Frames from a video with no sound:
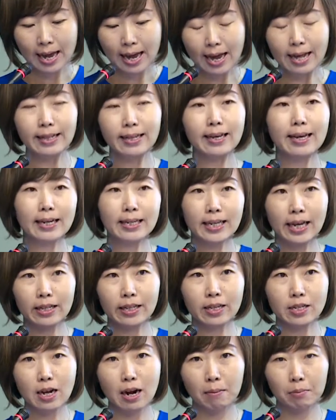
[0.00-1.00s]
And then I take
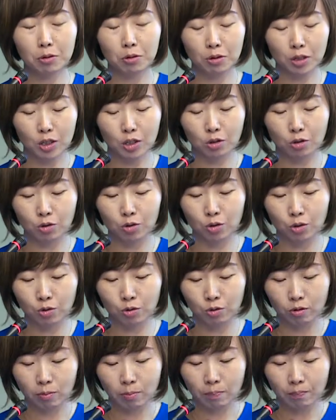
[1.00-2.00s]
this opportunity
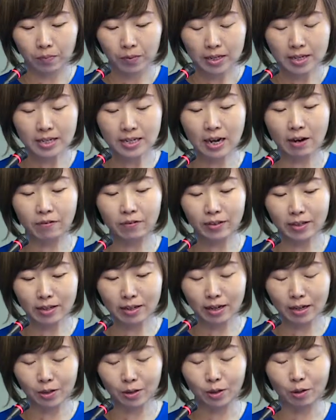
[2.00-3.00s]
to
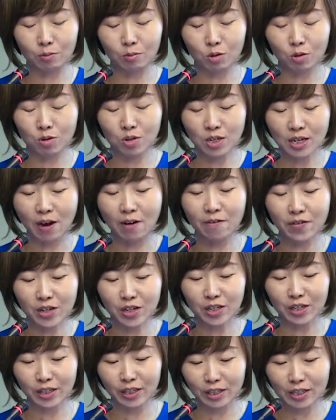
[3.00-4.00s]

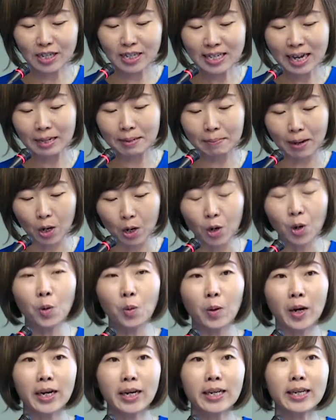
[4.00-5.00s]
selfishly cite my
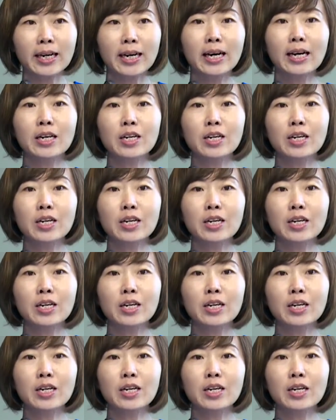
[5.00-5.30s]
own work.